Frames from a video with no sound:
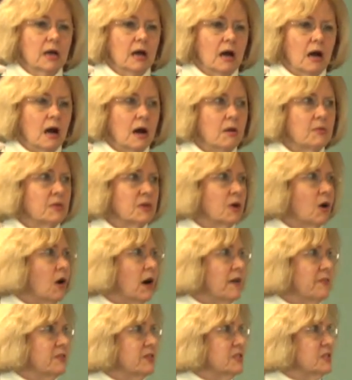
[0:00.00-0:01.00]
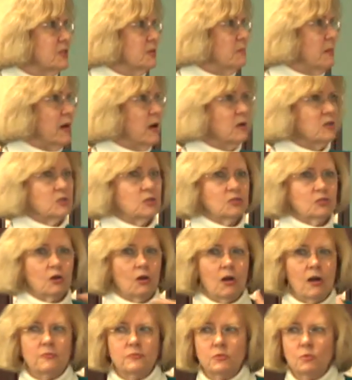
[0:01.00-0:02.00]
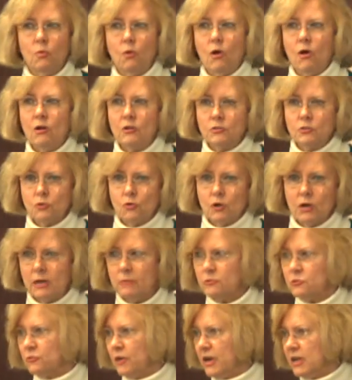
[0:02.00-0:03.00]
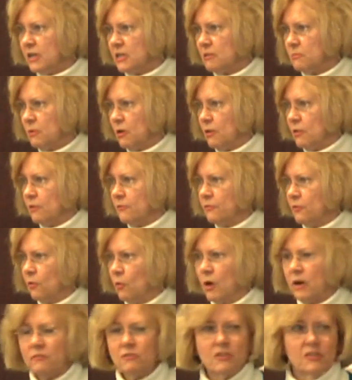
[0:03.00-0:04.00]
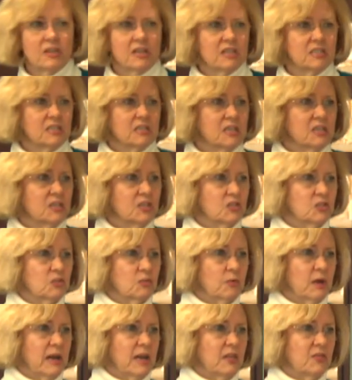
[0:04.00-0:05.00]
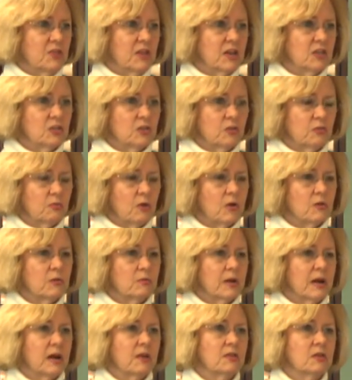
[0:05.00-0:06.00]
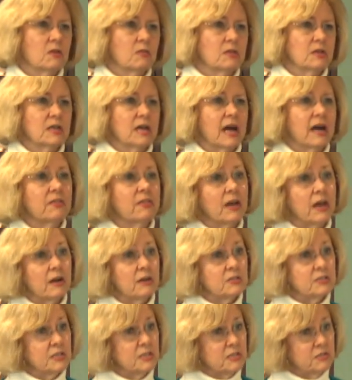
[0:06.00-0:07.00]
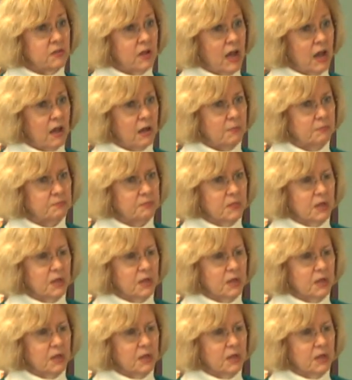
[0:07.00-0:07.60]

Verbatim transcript: Uh, the office, the posters are off the wall, torn up, shredded in the middle of the floor. Everything is in disarray and things are thrown around. The only guy there is this fella.